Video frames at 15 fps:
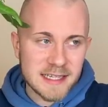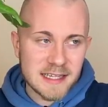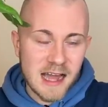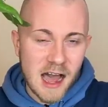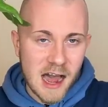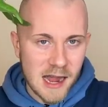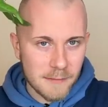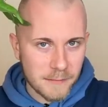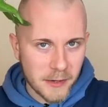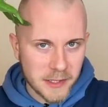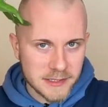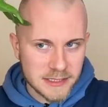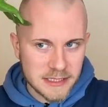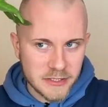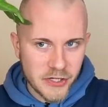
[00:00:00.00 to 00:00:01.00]
that I'm
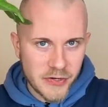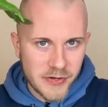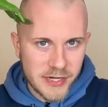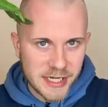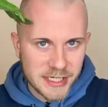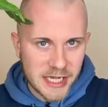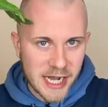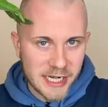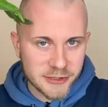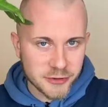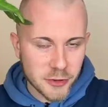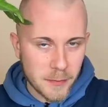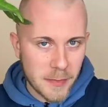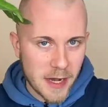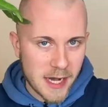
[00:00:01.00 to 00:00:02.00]
personally growing in
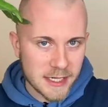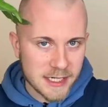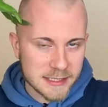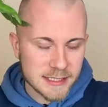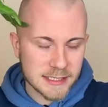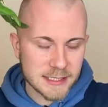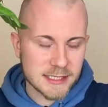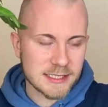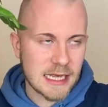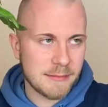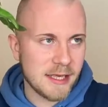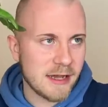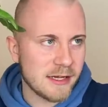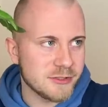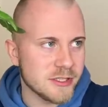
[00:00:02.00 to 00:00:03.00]
hydroponics, like the
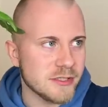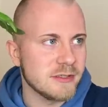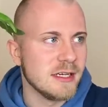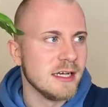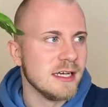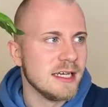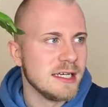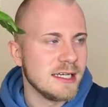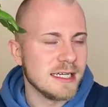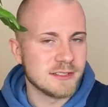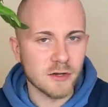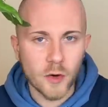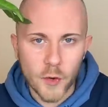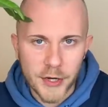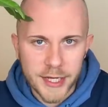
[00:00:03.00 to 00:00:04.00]
semi-hydro, is a
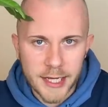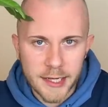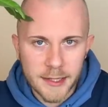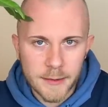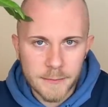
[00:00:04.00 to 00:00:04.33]
Hoya,